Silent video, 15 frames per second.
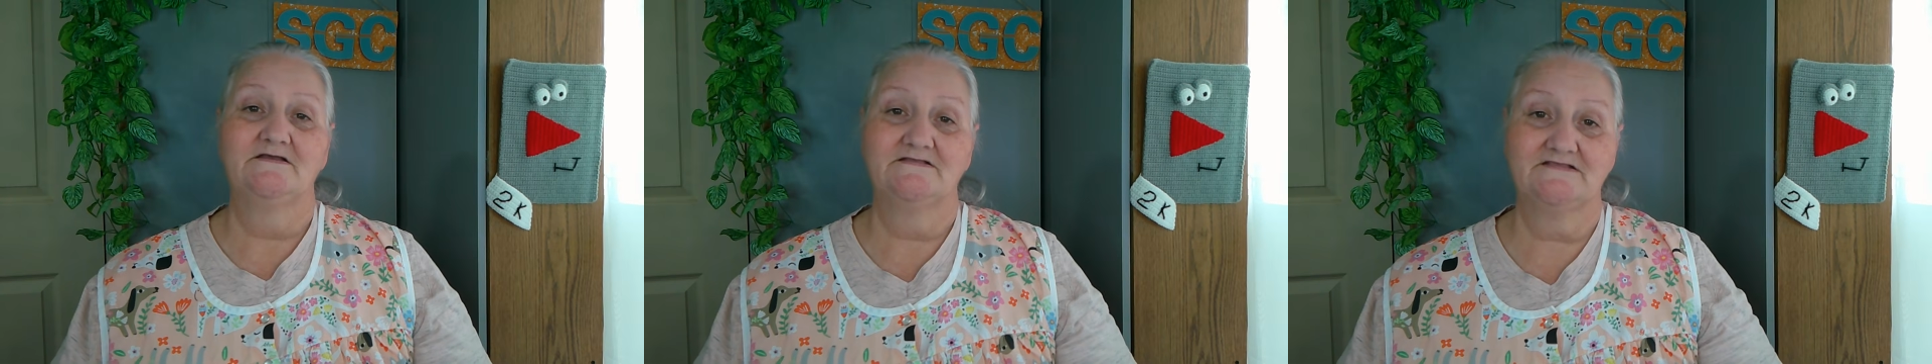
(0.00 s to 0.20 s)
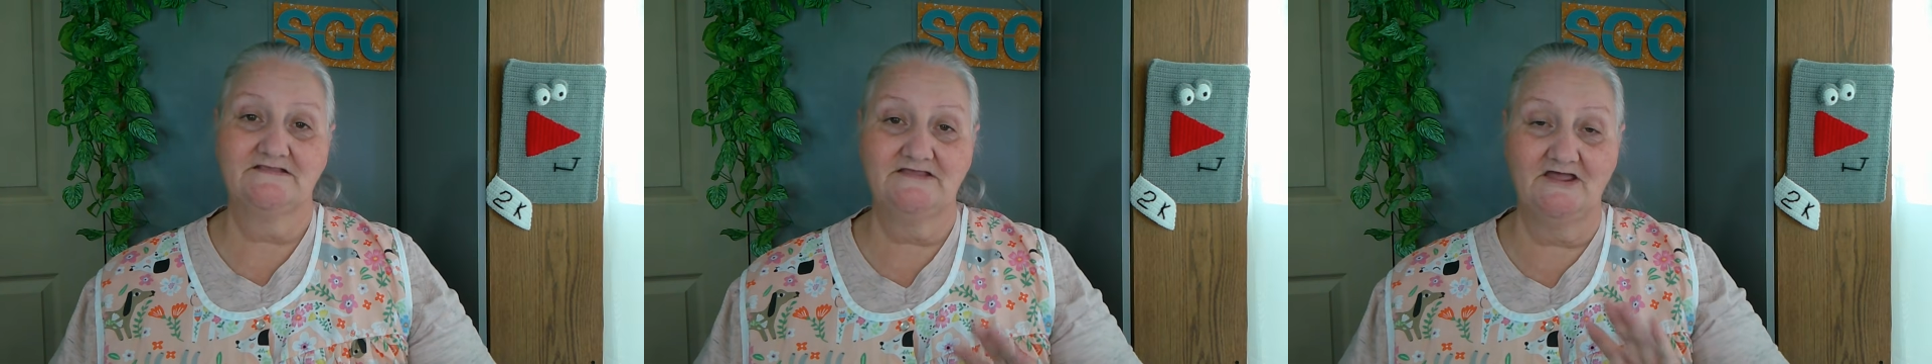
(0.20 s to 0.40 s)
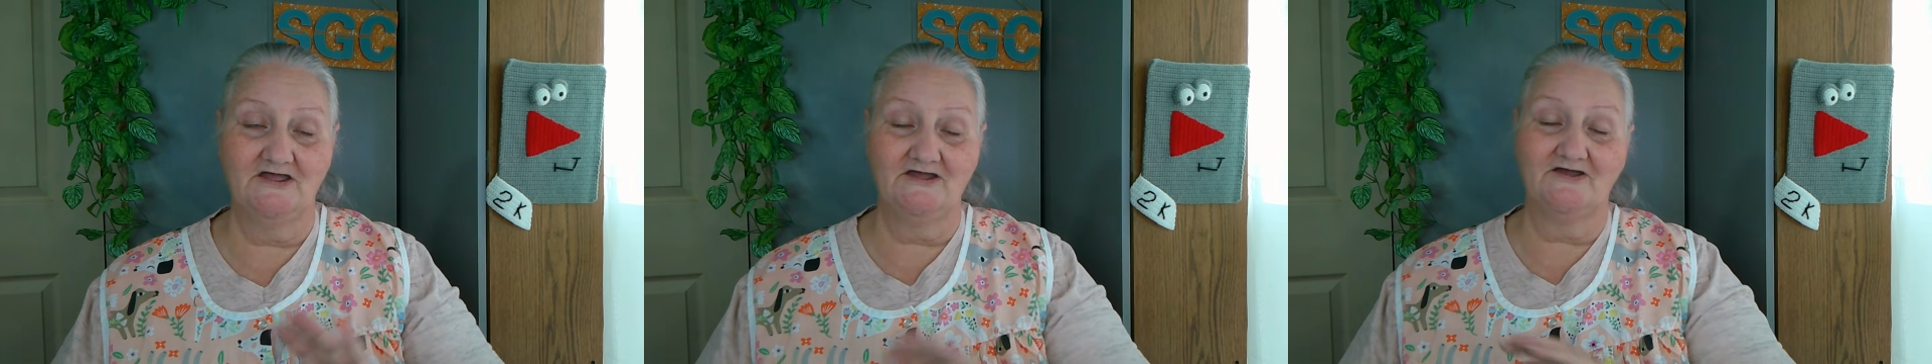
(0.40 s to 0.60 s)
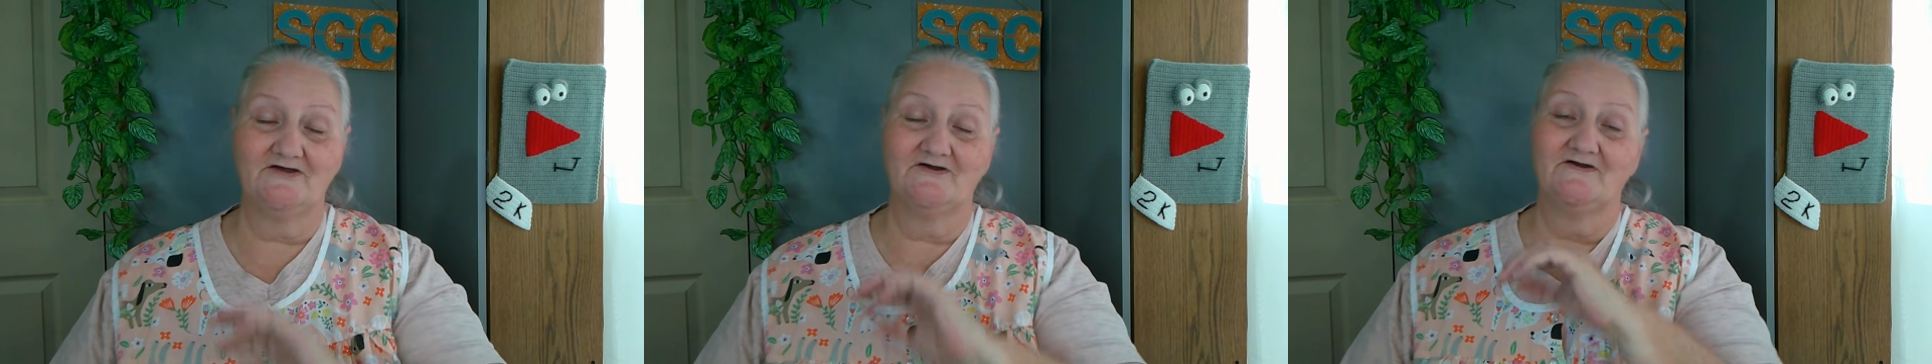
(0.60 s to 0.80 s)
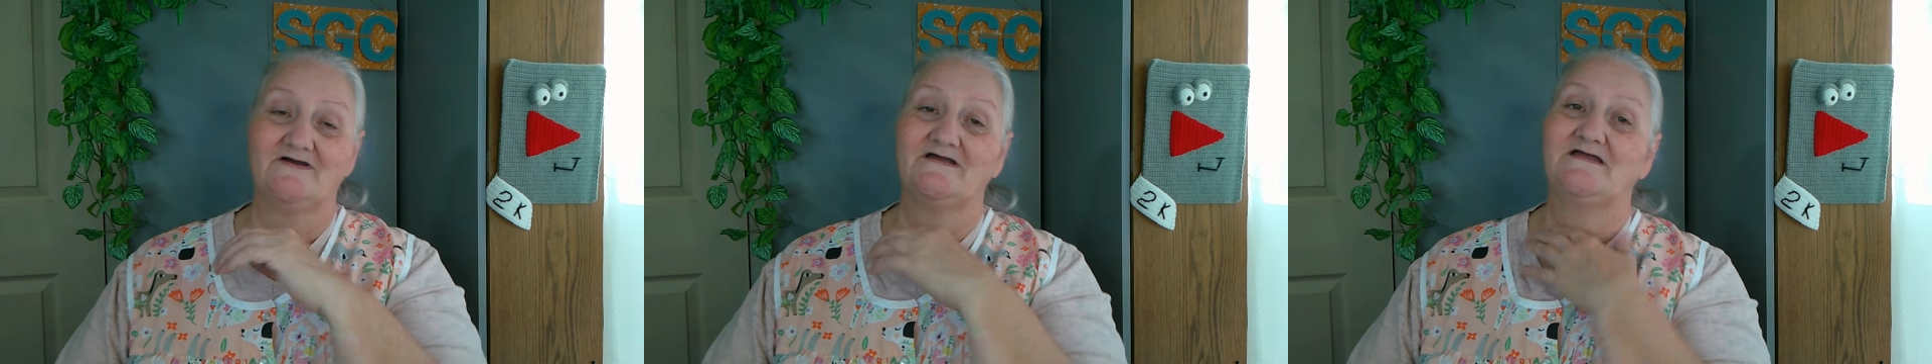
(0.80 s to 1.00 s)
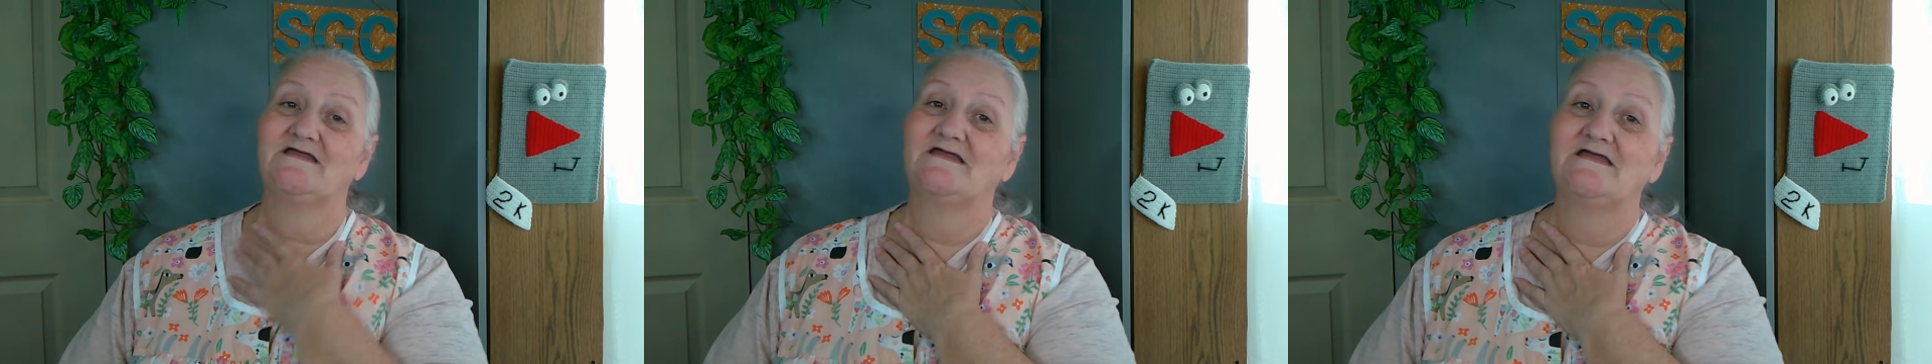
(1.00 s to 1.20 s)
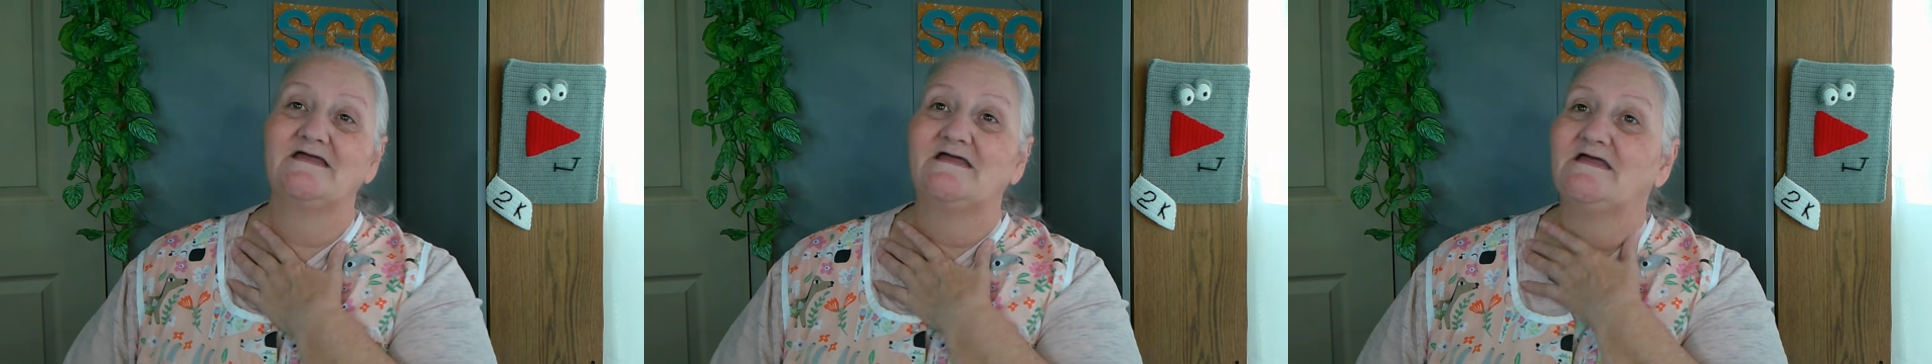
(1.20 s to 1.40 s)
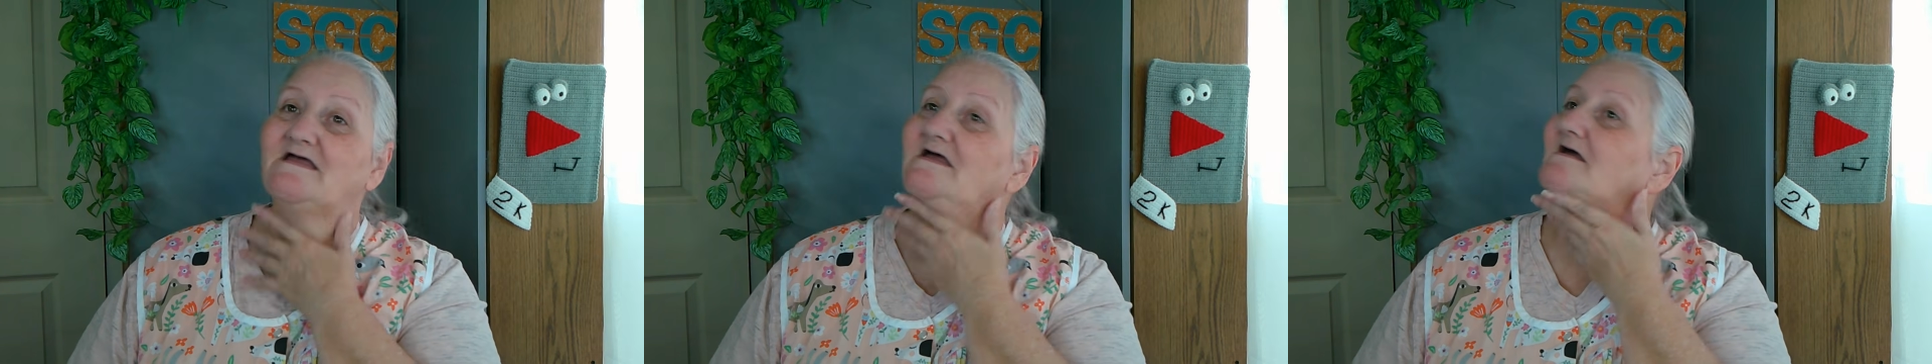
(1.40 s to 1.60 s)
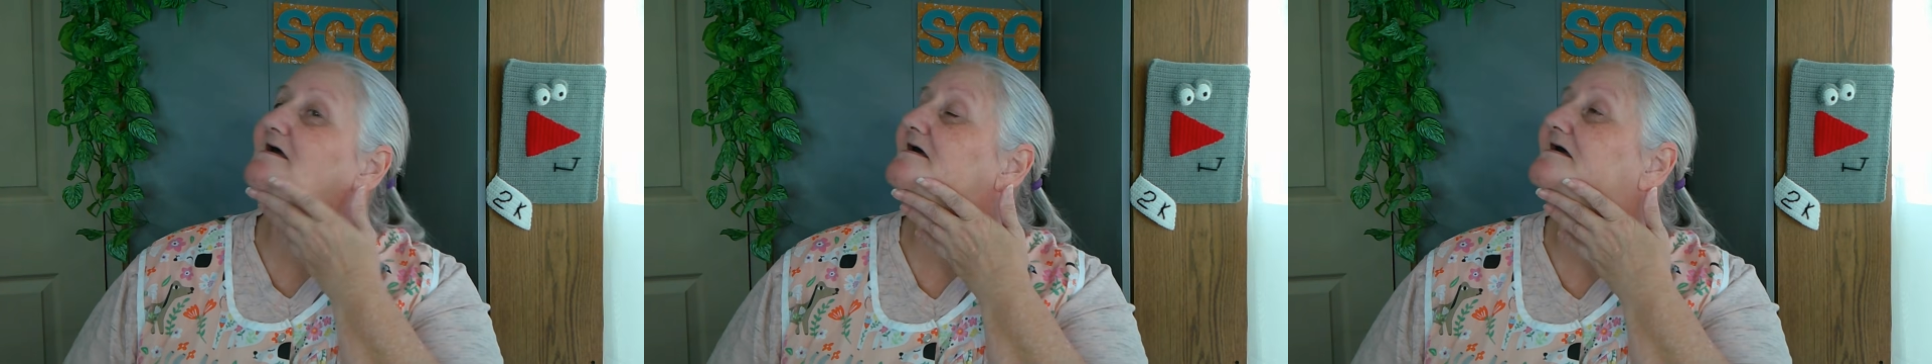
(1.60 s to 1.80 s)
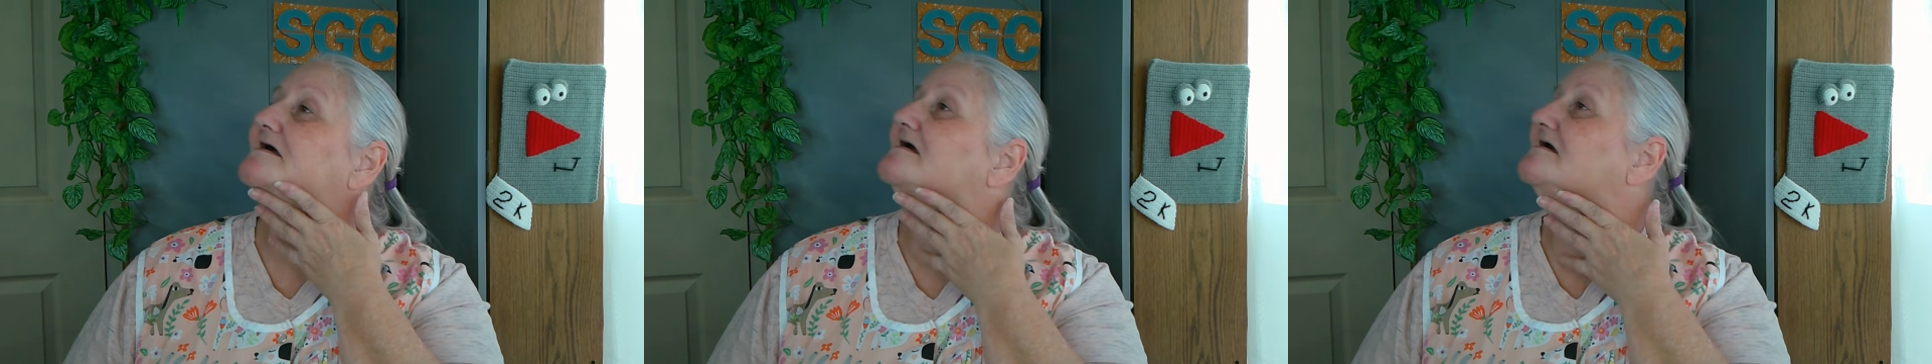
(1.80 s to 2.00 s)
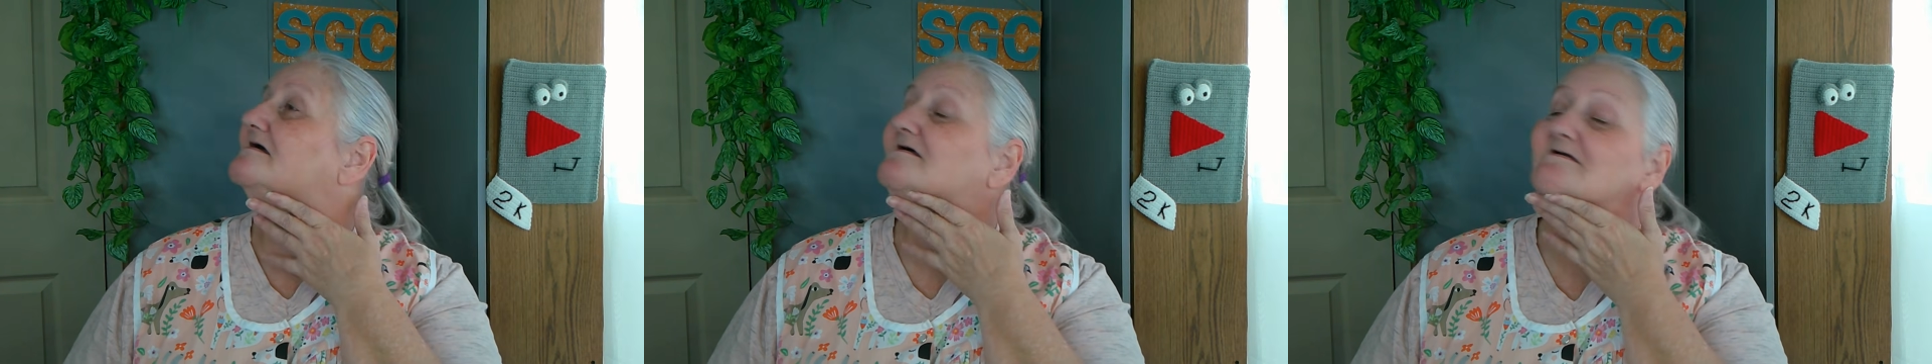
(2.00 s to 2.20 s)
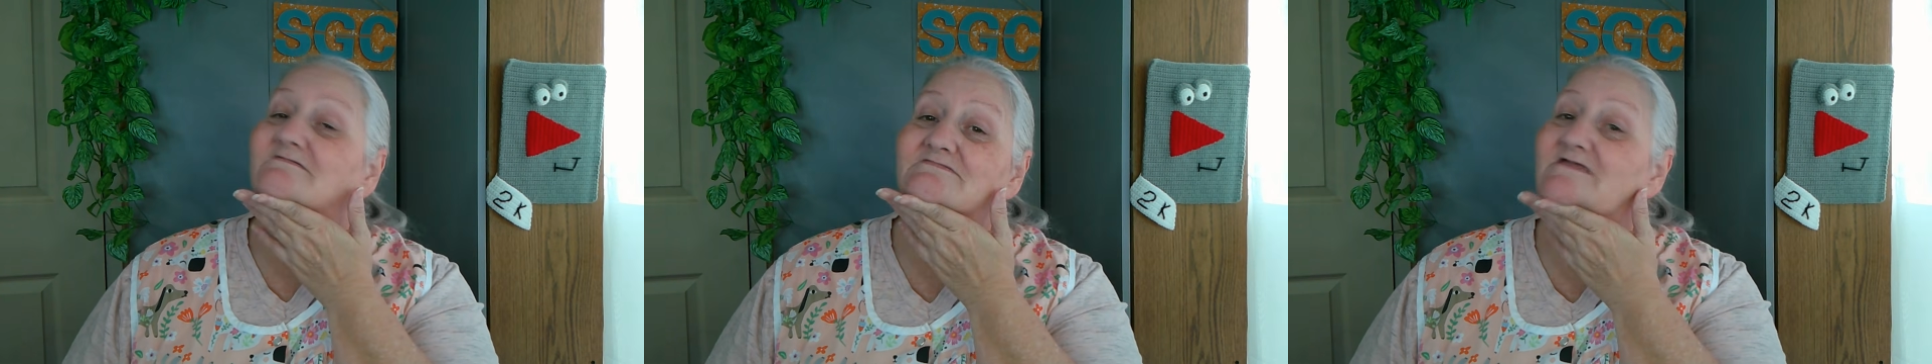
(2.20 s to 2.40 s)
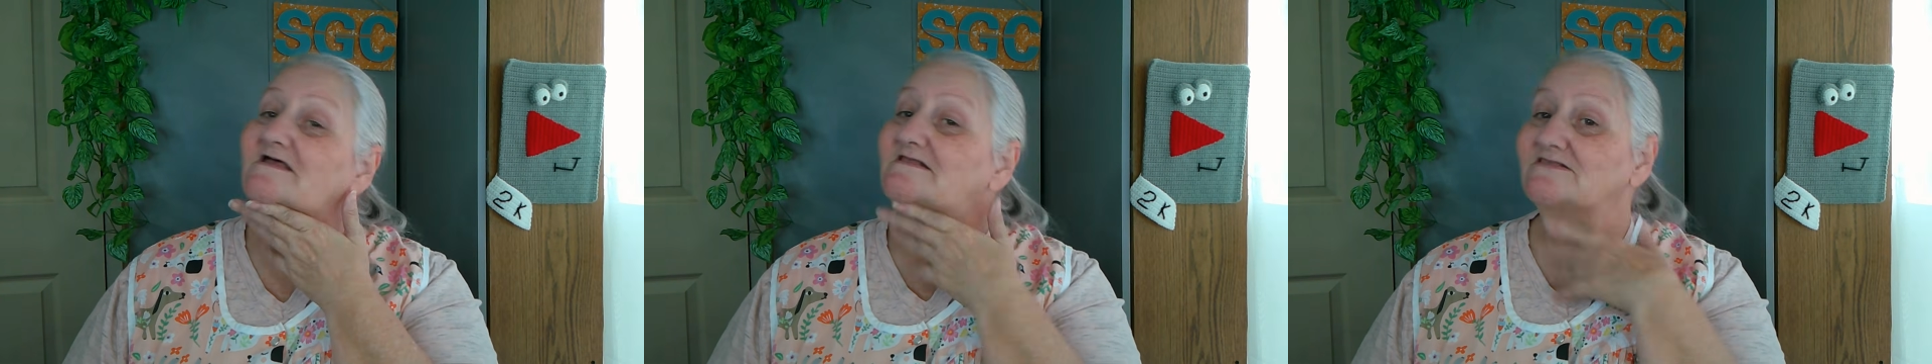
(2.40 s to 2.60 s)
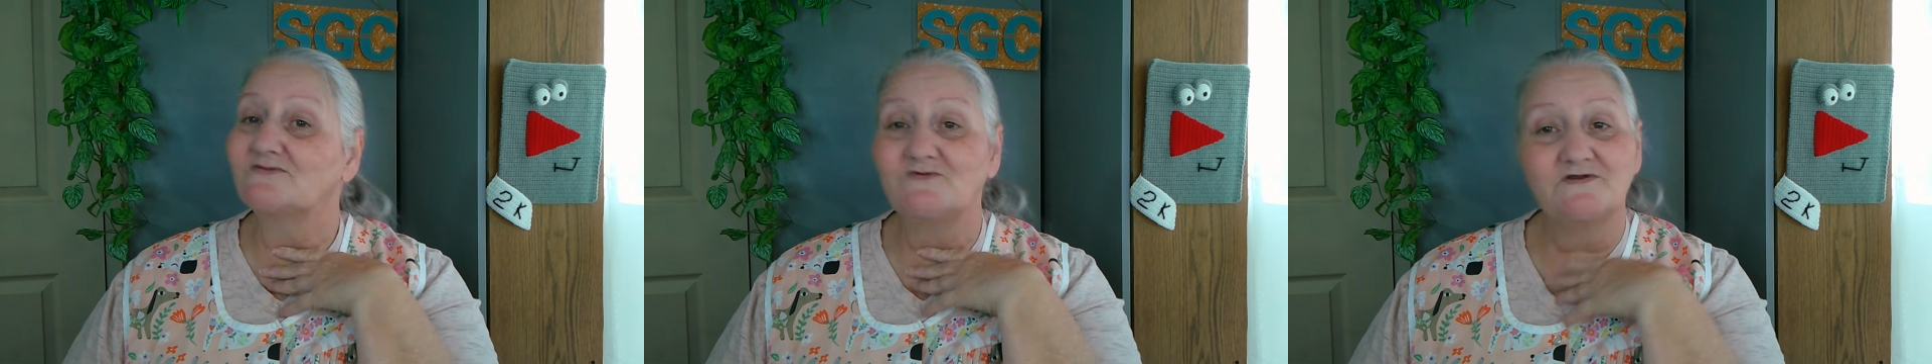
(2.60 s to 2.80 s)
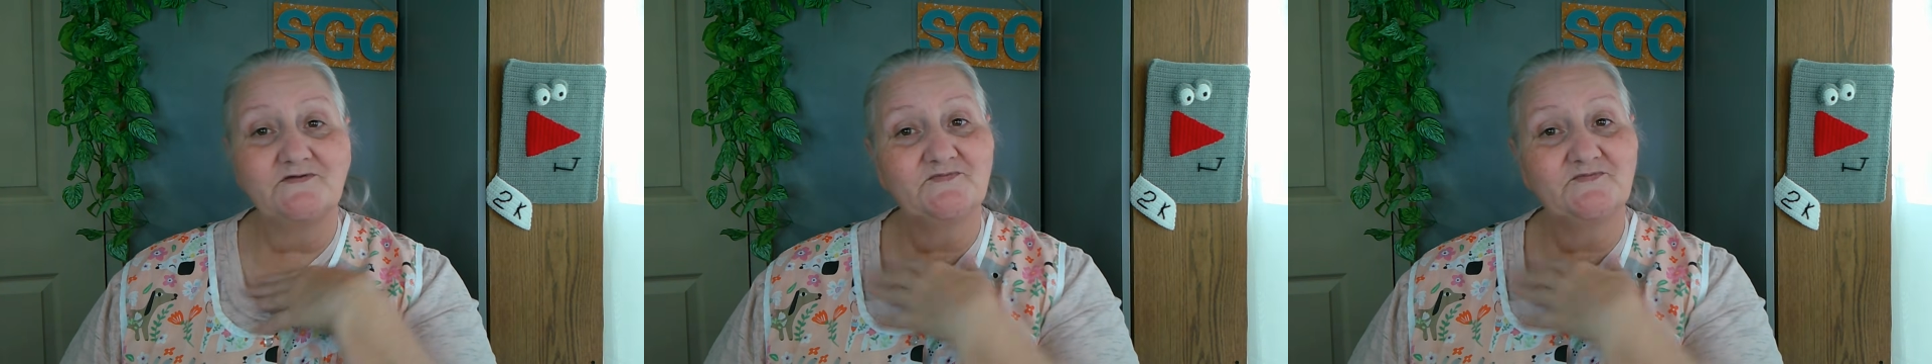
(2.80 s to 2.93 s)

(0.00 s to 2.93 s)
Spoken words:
So that's what